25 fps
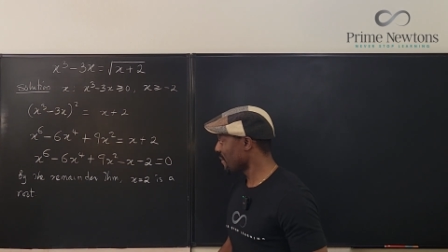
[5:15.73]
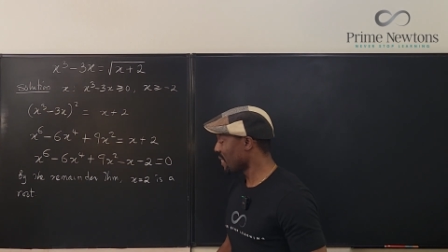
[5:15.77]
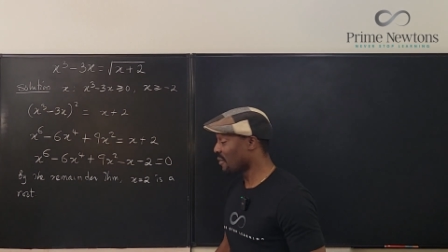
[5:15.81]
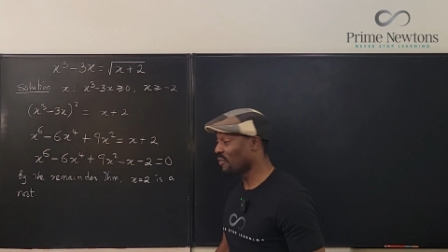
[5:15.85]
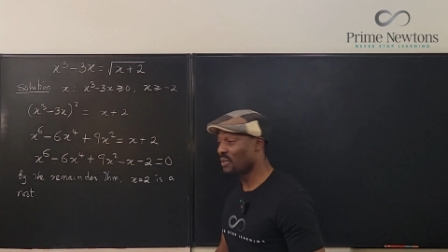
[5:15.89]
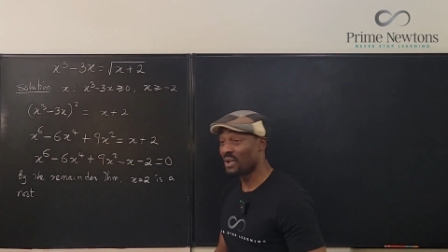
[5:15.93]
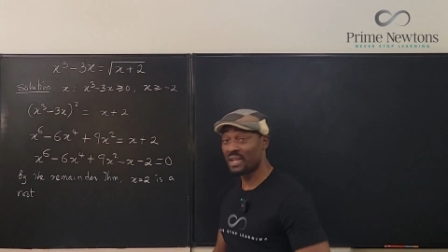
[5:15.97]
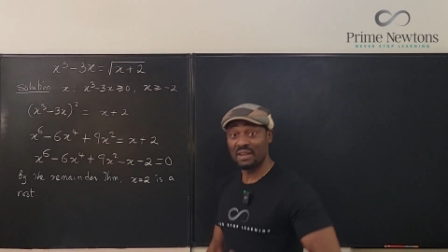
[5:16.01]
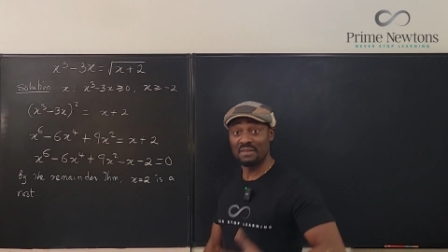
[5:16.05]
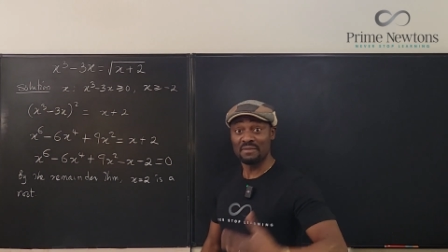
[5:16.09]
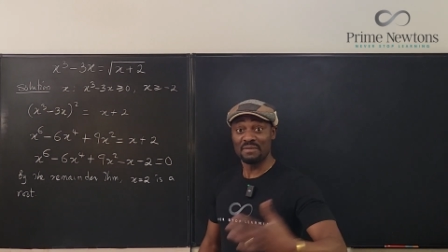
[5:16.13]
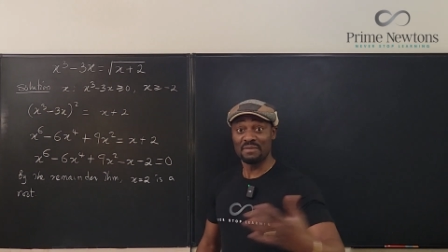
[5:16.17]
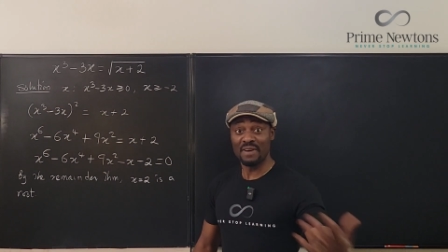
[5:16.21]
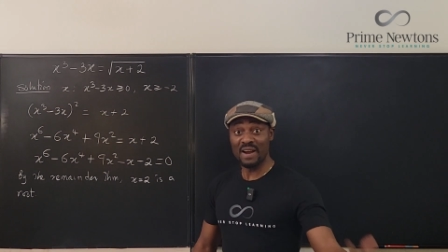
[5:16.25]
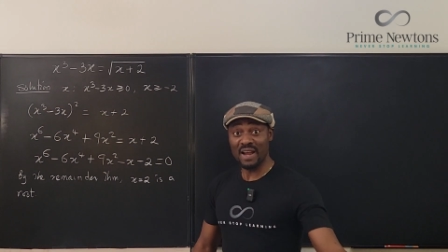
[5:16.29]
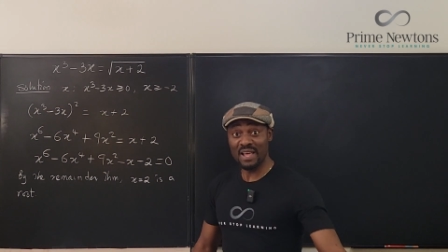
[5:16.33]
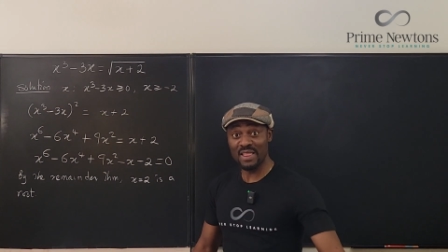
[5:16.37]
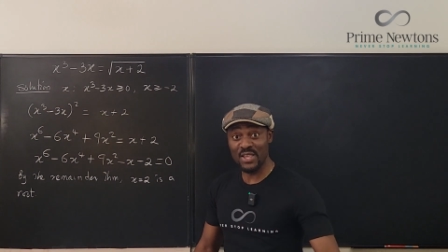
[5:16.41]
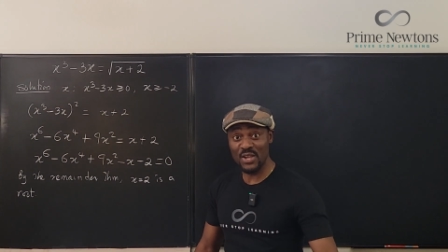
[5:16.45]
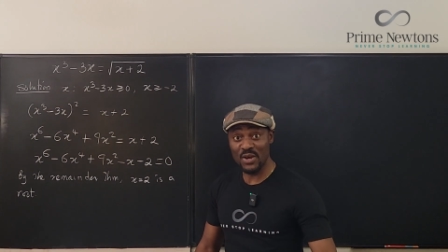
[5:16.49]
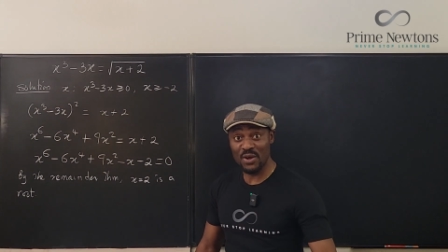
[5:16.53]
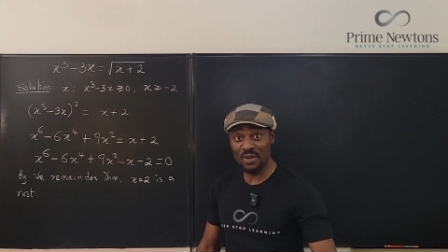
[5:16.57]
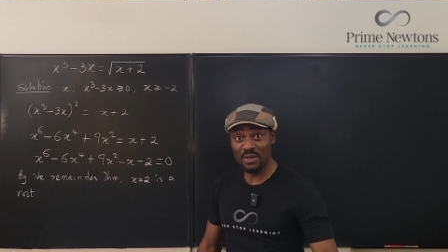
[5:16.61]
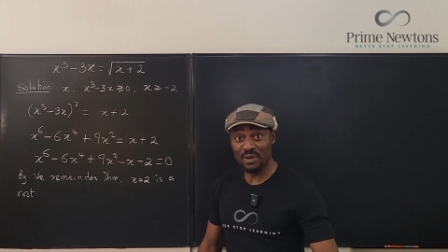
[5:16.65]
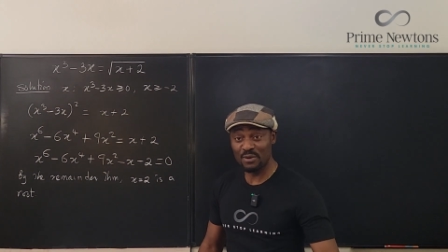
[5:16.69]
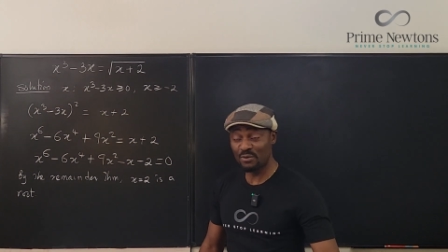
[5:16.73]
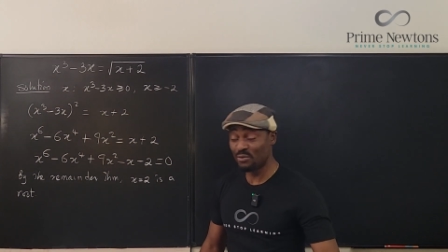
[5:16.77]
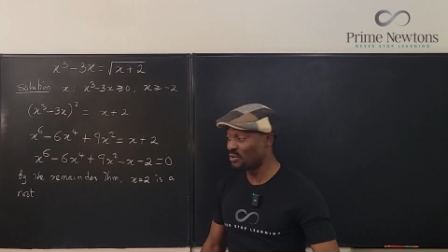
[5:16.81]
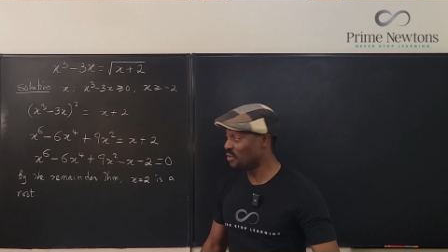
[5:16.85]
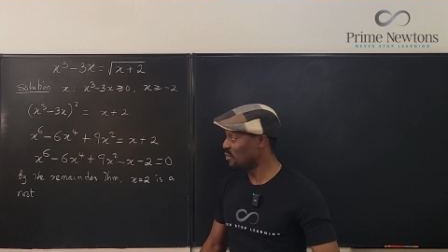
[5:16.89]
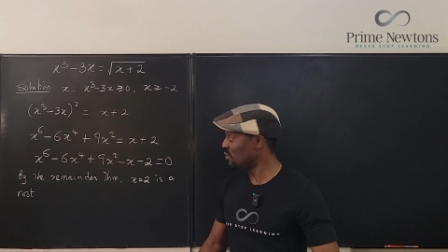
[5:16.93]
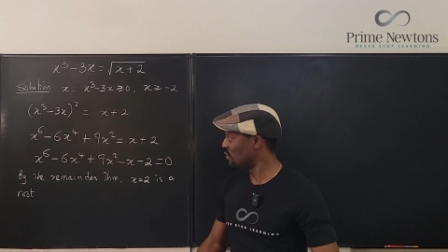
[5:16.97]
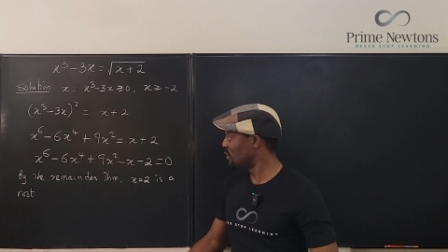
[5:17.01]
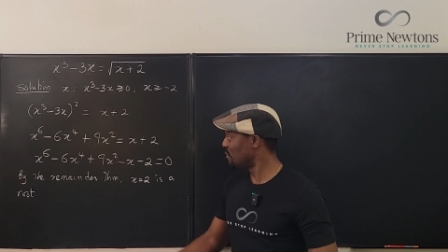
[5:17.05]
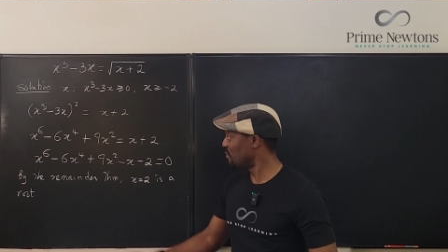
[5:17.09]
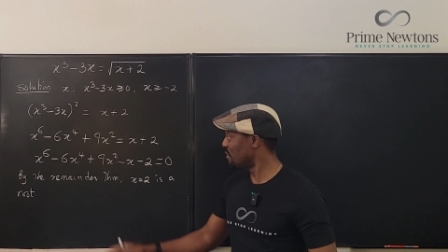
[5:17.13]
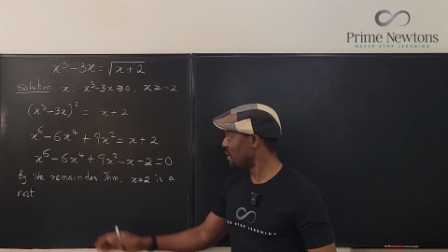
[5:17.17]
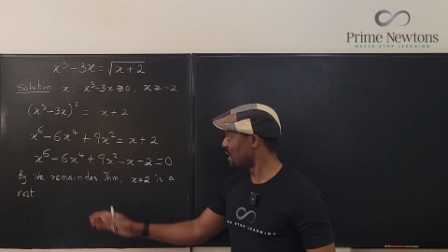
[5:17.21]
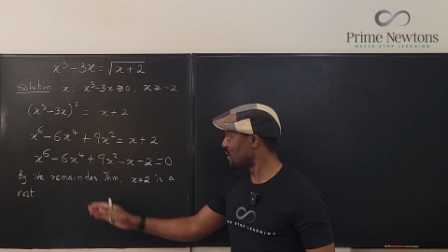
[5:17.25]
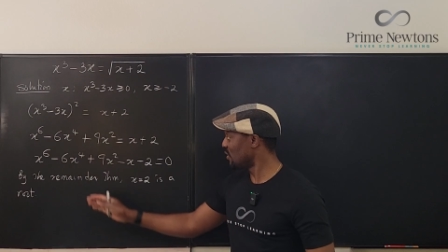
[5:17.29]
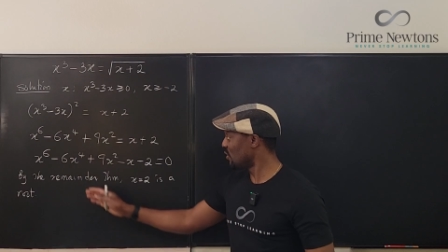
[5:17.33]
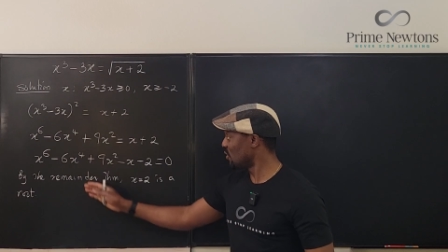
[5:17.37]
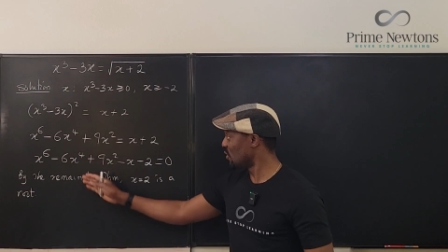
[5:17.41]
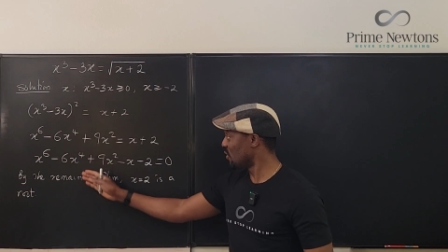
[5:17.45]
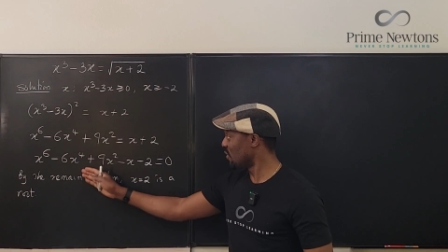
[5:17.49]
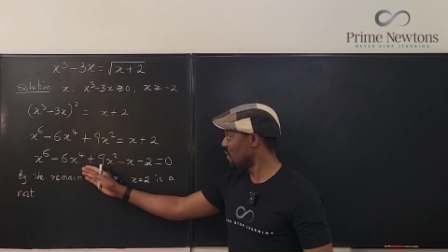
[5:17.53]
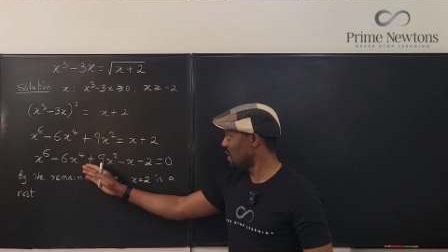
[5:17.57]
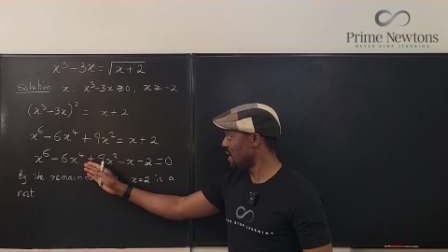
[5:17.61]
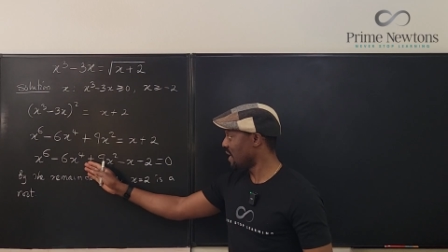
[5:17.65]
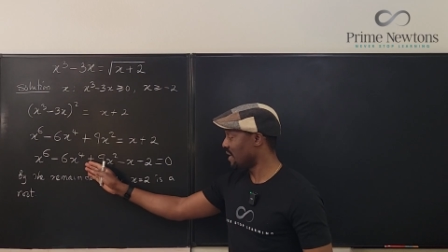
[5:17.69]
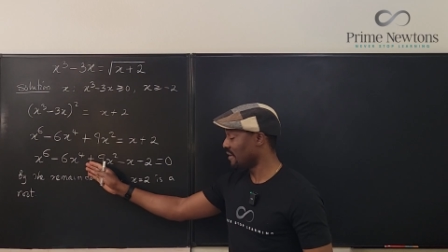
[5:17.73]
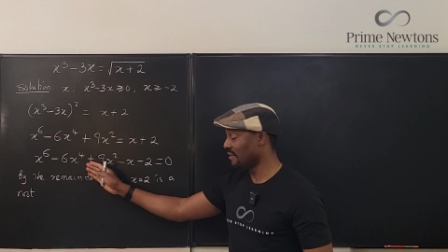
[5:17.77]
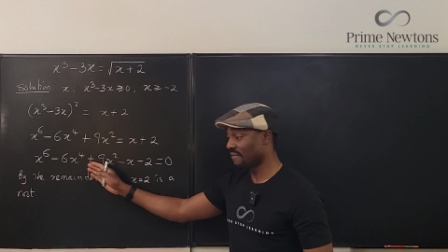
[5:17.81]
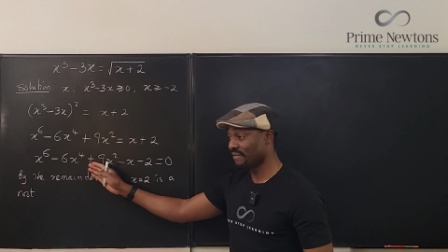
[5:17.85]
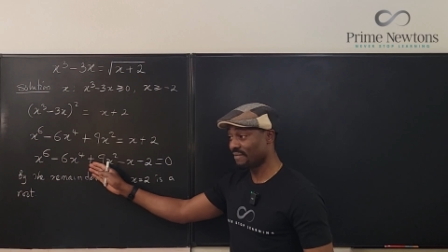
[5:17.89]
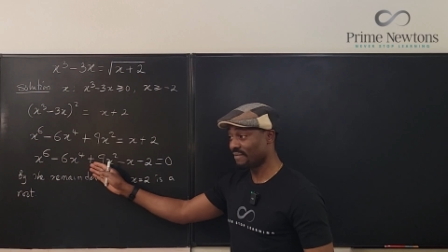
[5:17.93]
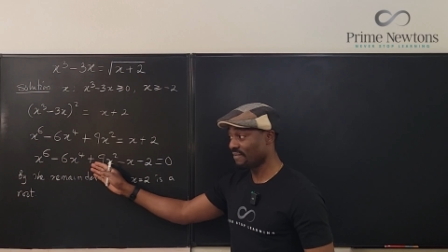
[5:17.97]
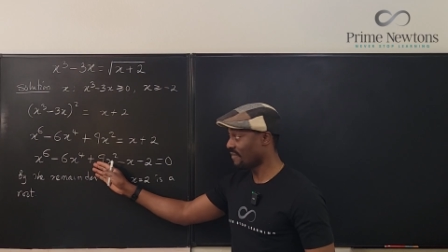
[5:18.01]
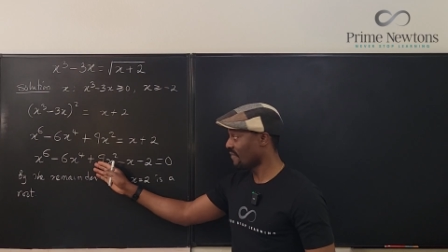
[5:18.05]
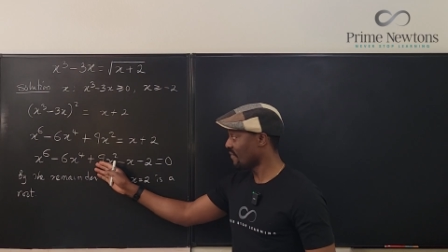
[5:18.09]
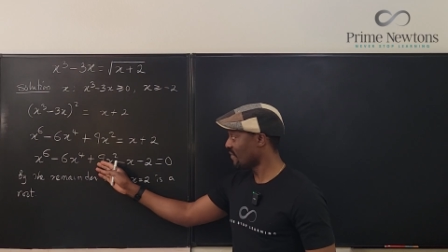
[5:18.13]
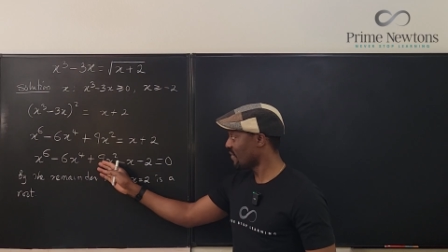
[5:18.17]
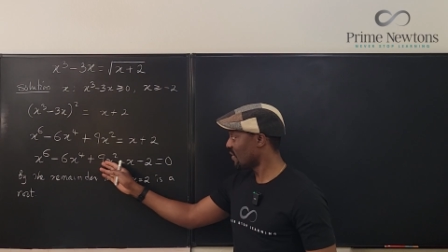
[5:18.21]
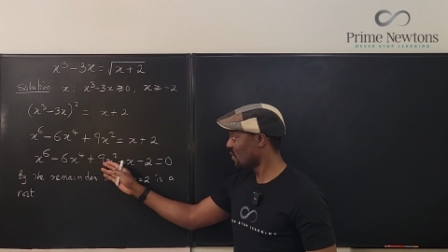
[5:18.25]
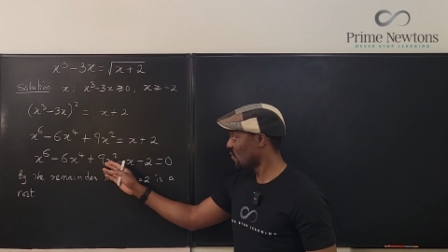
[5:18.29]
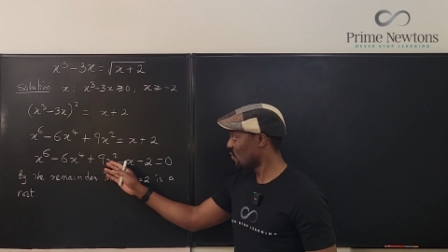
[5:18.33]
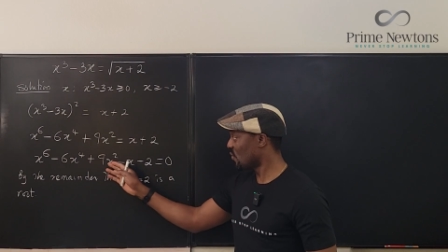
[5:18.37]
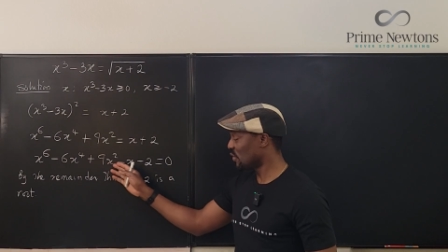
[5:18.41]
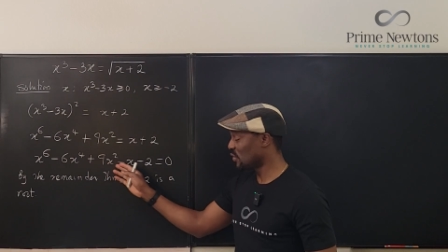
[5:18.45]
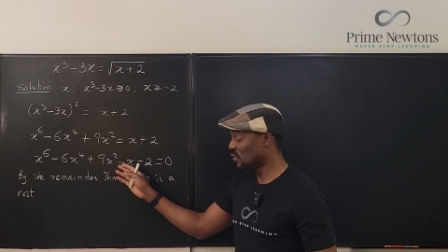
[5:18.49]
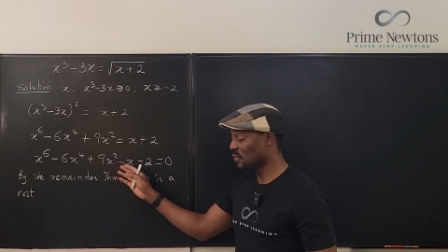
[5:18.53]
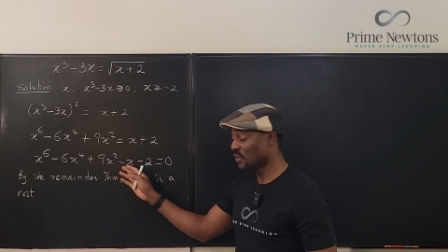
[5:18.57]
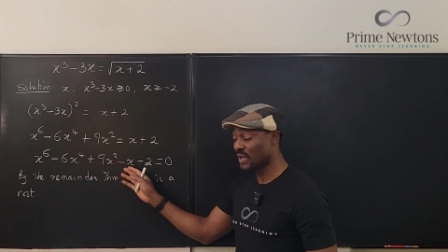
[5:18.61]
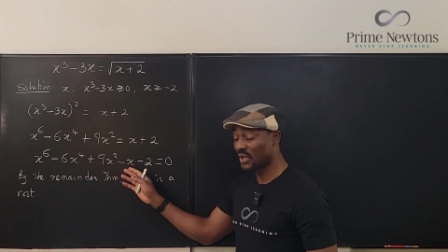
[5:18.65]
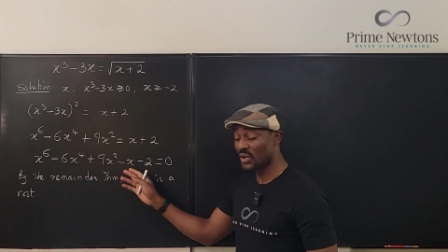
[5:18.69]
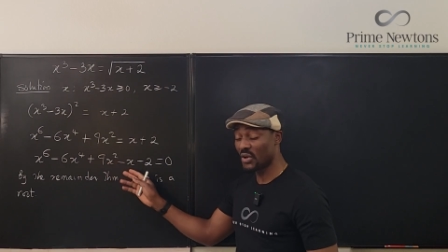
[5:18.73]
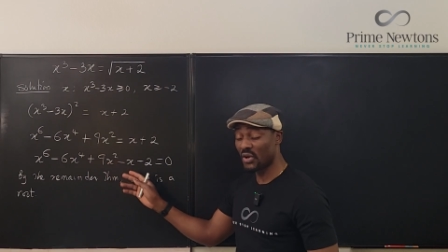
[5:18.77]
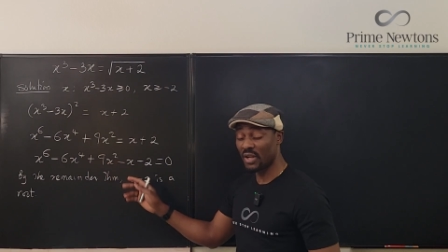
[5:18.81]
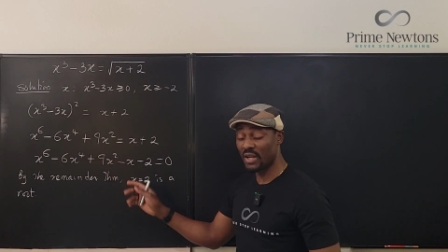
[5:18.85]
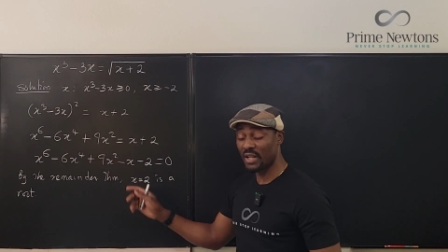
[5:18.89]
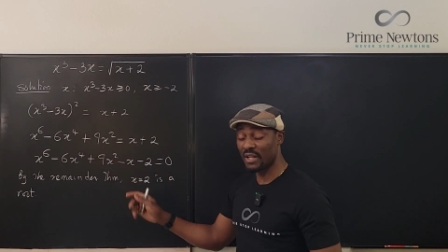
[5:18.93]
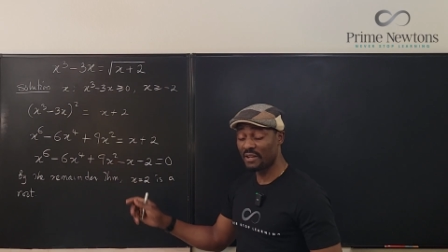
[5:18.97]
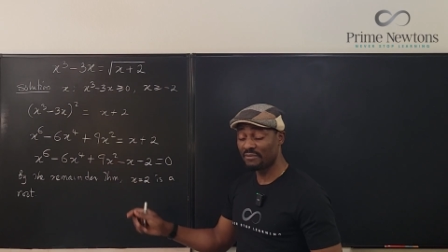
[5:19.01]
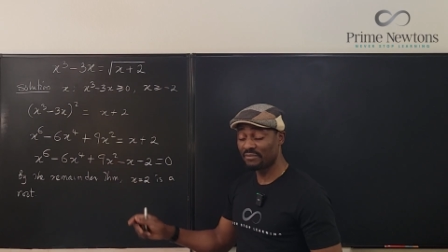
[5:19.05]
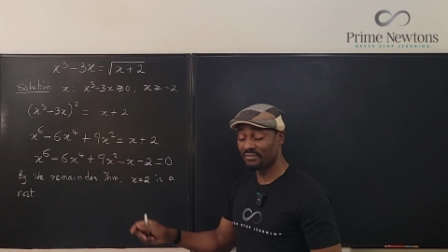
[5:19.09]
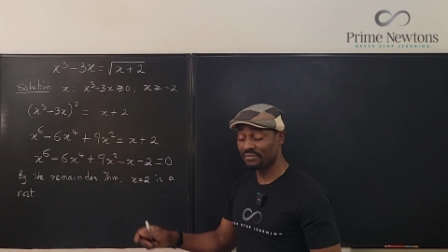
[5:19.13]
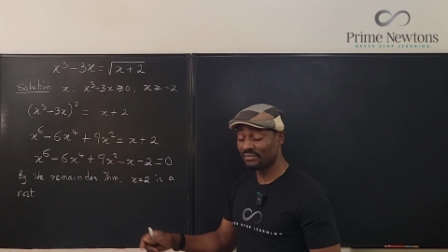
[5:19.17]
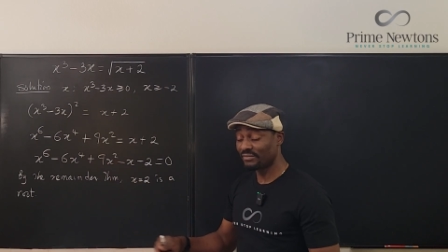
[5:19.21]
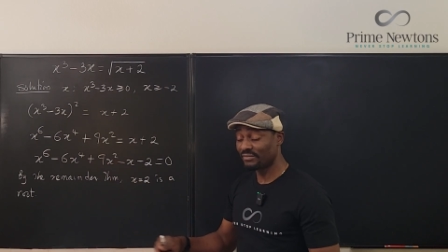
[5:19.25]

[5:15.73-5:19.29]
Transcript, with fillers: we can find the other root by doing, what do we call it?